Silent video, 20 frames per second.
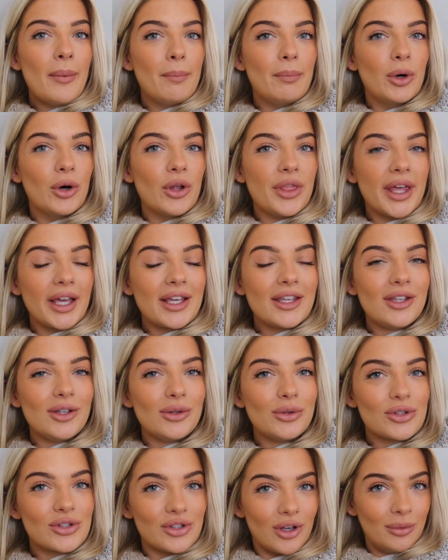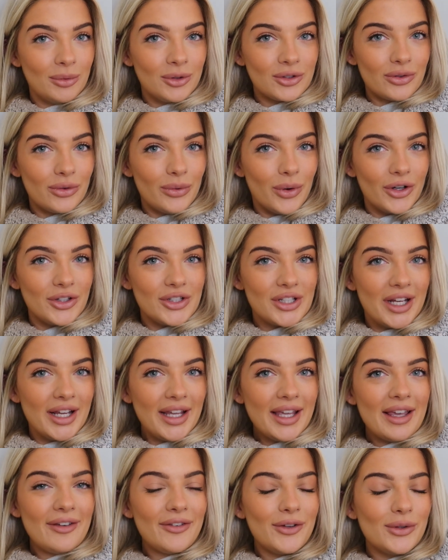But thank you so much for
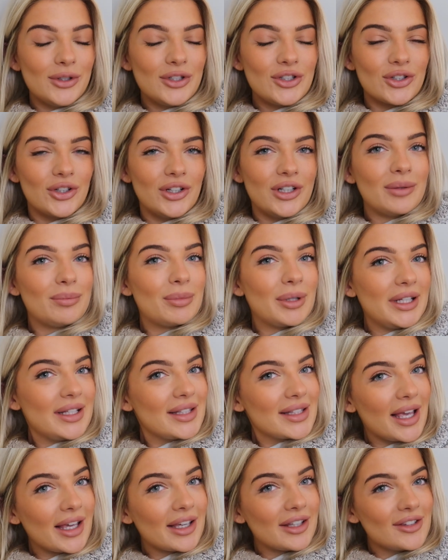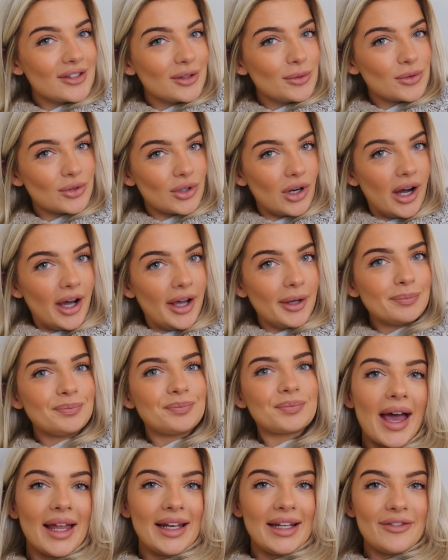watching. If you enjoyed, please like and subscribe,
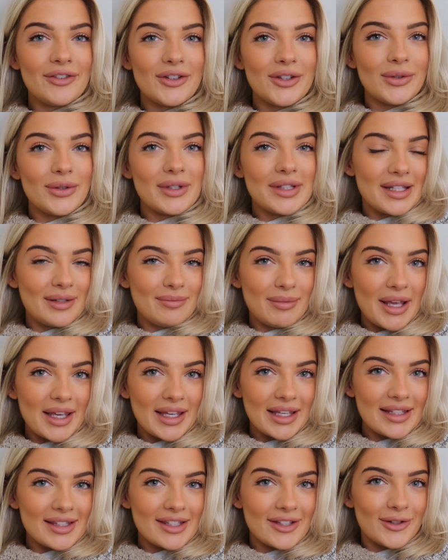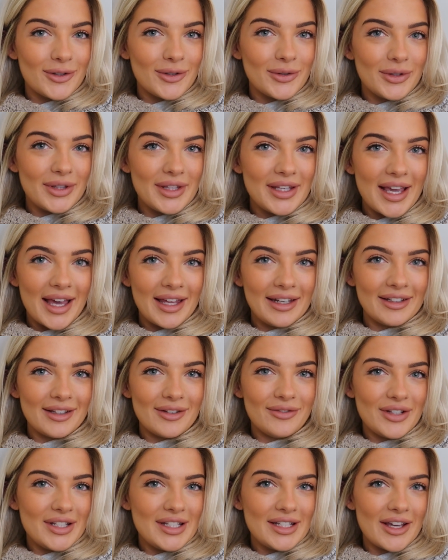and if you did make it to the end of
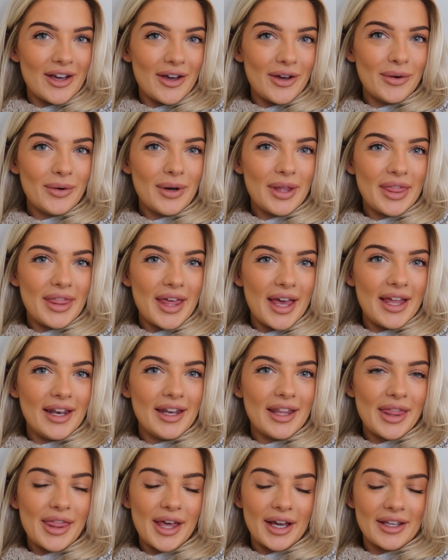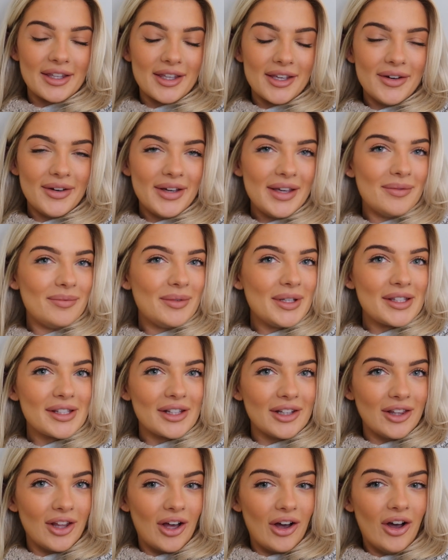the video, then thank you, it means
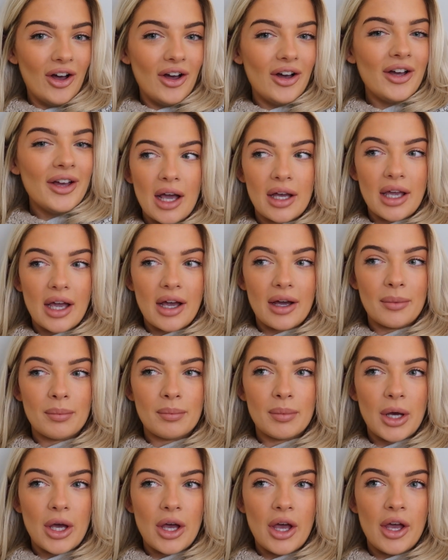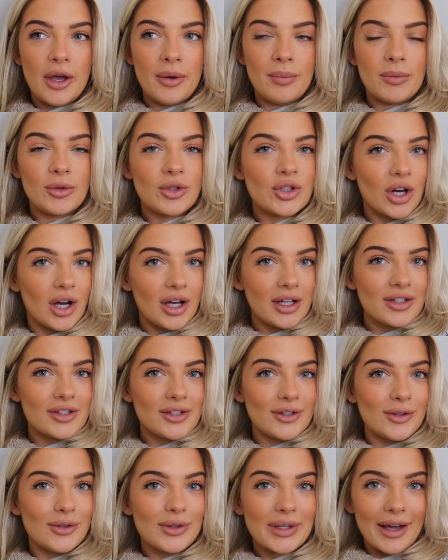a lot. I am trying
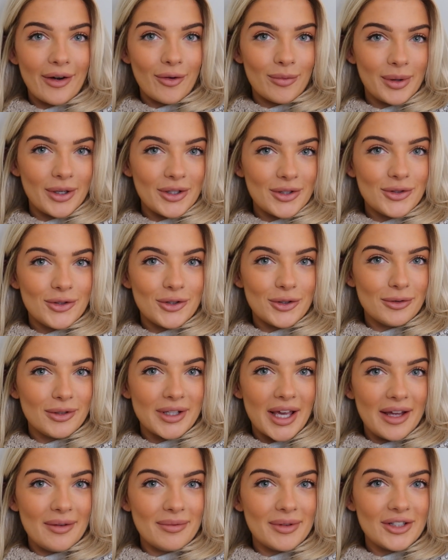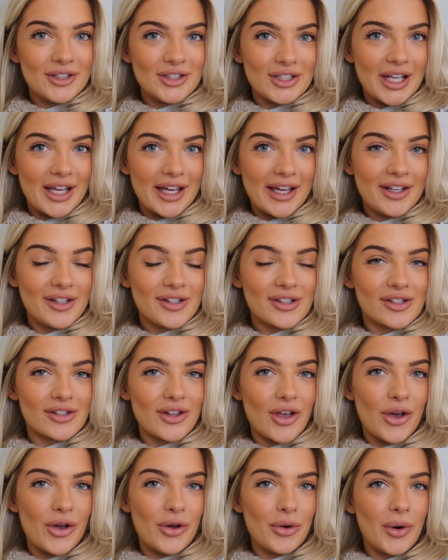to get on my YouTube game this year,
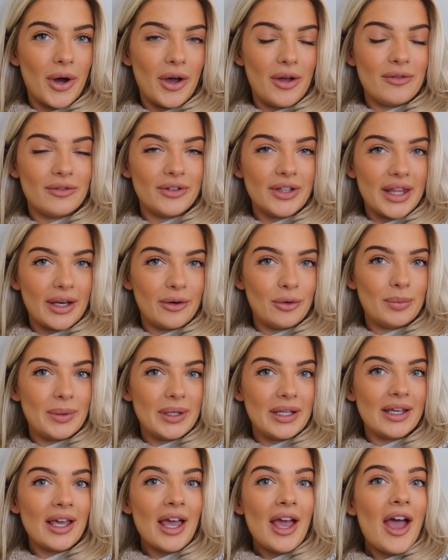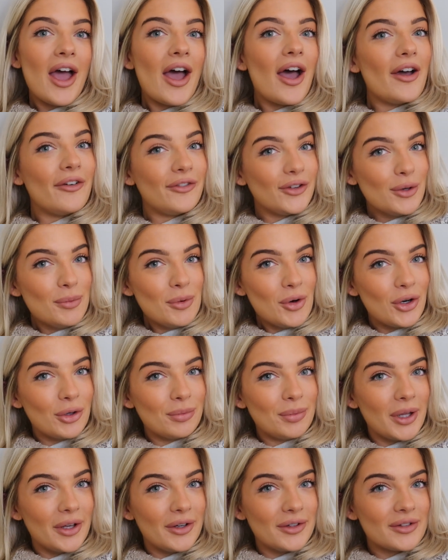so hopefully there will be a few more
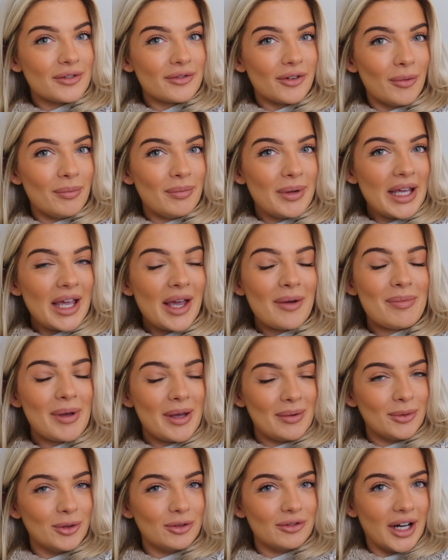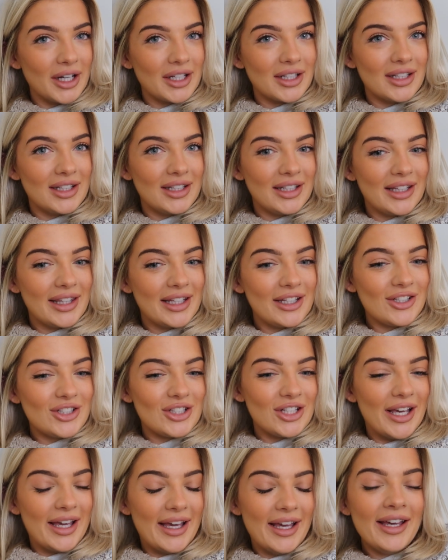uploads from me a bit more regularly
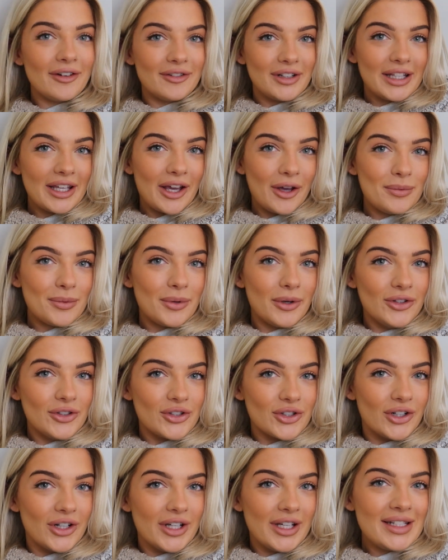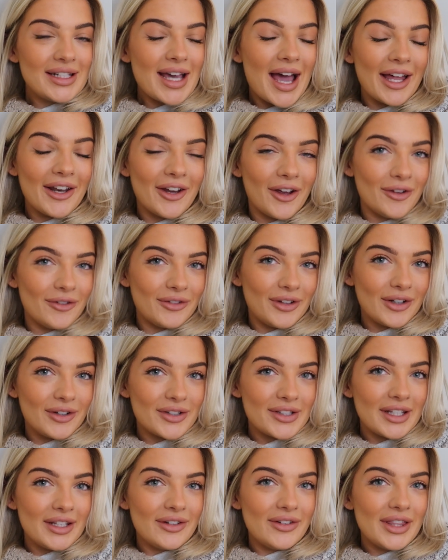this year. I really hope you enjoyed and hopefully I'll
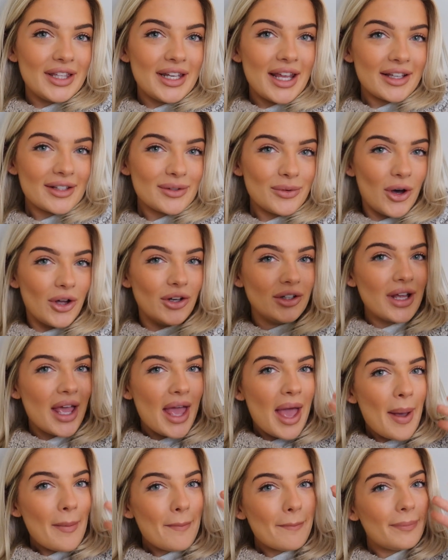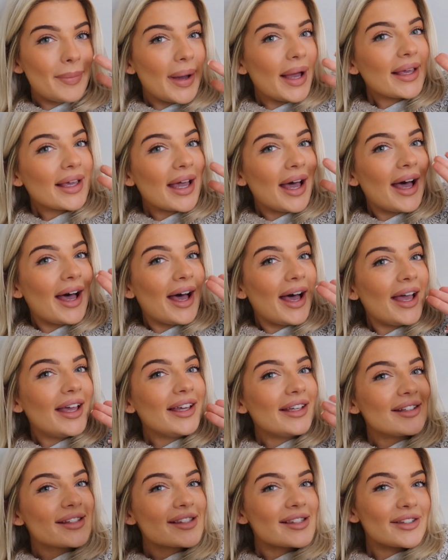see you in the next one. Bye
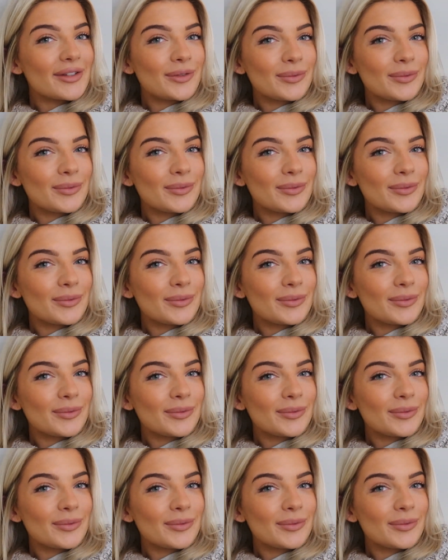guys!